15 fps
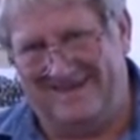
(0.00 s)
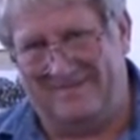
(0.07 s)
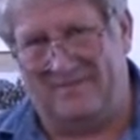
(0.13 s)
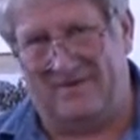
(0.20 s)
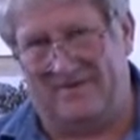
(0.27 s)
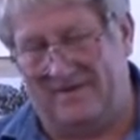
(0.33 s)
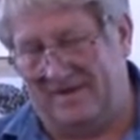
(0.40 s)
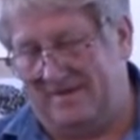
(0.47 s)

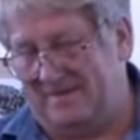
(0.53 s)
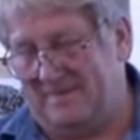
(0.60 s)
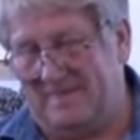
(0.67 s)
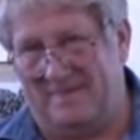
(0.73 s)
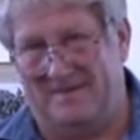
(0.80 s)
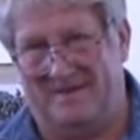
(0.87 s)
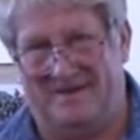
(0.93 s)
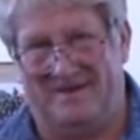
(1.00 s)
But
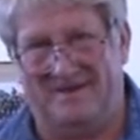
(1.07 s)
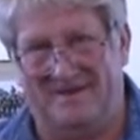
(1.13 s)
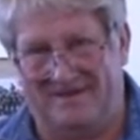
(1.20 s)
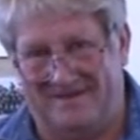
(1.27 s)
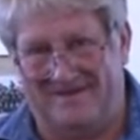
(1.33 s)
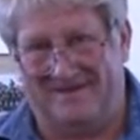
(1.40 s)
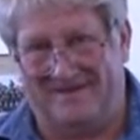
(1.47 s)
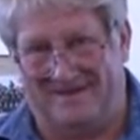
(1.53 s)

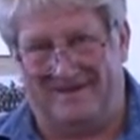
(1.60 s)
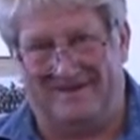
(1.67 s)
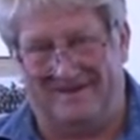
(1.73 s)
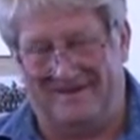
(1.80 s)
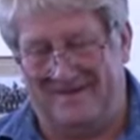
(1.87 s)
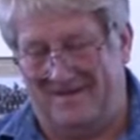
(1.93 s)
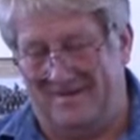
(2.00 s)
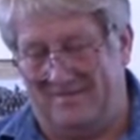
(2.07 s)
yeah,
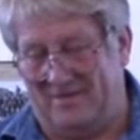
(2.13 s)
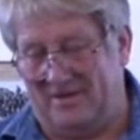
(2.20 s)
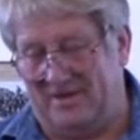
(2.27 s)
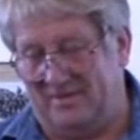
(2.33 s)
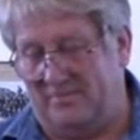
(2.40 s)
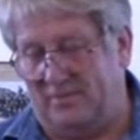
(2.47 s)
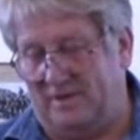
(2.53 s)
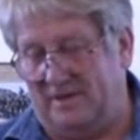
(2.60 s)
but you
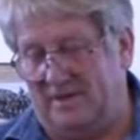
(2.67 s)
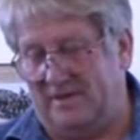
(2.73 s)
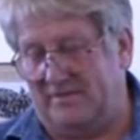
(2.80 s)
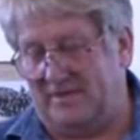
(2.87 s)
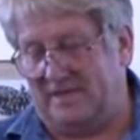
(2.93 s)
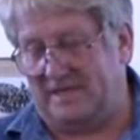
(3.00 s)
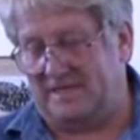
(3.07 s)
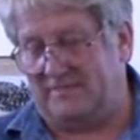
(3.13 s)
can put it.
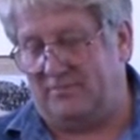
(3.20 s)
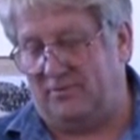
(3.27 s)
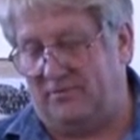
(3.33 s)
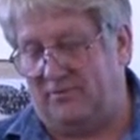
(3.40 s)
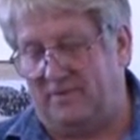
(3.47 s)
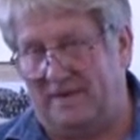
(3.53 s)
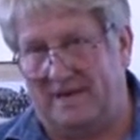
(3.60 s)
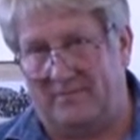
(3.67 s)
Like I say, put
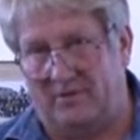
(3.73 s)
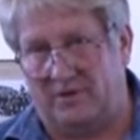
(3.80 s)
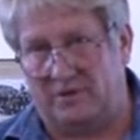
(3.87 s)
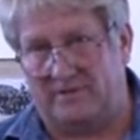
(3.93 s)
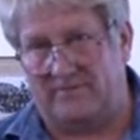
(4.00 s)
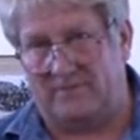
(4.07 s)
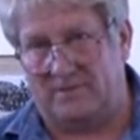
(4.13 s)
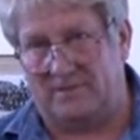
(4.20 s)
it through an airbrush
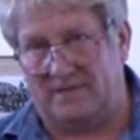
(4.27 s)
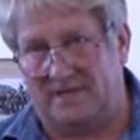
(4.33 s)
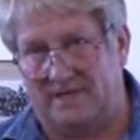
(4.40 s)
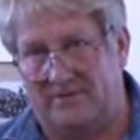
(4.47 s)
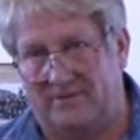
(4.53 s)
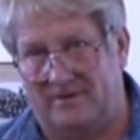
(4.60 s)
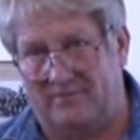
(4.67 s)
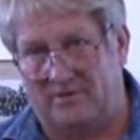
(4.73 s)
if you want to
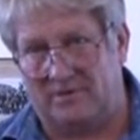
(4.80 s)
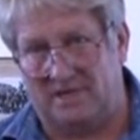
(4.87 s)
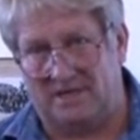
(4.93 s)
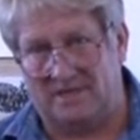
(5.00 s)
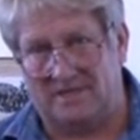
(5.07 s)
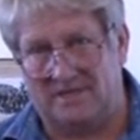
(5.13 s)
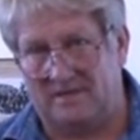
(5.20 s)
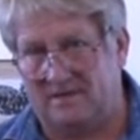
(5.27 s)
clean your airbrush
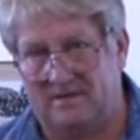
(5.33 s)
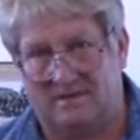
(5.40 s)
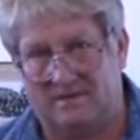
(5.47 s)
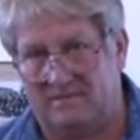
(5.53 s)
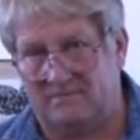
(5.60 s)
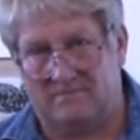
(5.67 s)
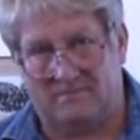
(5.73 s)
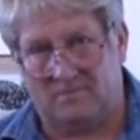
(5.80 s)
nicely.
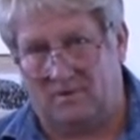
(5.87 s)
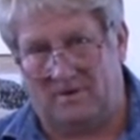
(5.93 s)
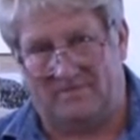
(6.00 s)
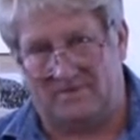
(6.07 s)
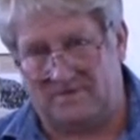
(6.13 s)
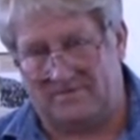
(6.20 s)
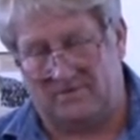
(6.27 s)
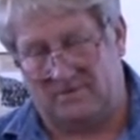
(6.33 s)
Wonderful stuff.